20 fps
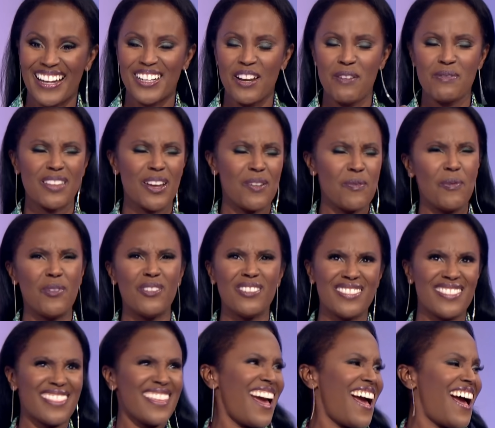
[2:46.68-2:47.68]
and I was like, what's
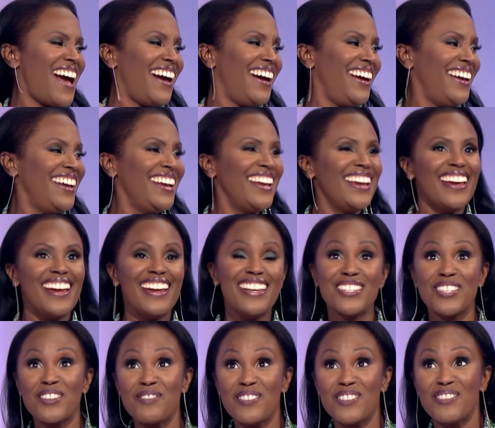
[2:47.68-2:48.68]
that? And
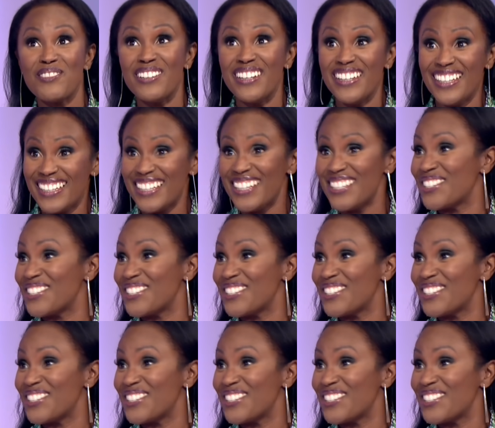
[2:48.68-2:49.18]
she was really